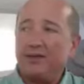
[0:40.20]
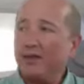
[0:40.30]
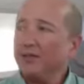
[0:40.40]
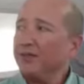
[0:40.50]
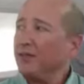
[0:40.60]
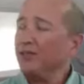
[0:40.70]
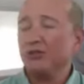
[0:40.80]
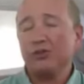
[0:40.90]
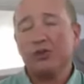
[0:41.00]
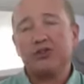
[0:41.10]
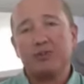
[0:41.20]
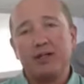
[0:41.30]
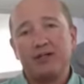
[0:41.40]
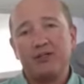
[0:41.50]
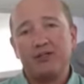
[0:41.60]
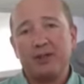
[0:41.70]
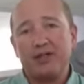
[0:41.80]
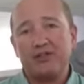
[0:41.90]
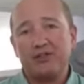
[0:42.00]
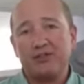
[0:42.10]
The other thing that you'll notice about this
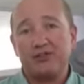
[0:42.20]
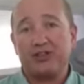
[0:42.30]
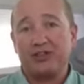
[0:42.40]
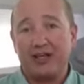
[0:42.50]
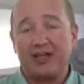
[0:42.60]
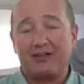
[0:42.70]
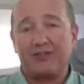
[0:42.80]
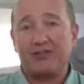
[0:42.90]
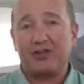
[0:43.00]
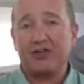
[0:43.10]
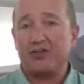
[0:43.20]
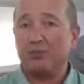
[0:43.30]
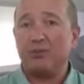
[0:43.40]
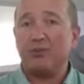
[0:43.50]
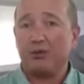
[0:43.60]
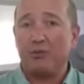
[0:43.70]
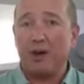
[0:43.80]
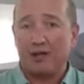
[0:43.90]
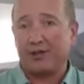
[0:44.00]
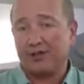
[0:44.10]
space that you'll see a lot of is computer
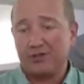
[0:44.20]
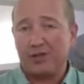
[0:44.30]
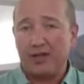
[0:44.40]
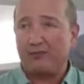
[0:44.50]
monitors.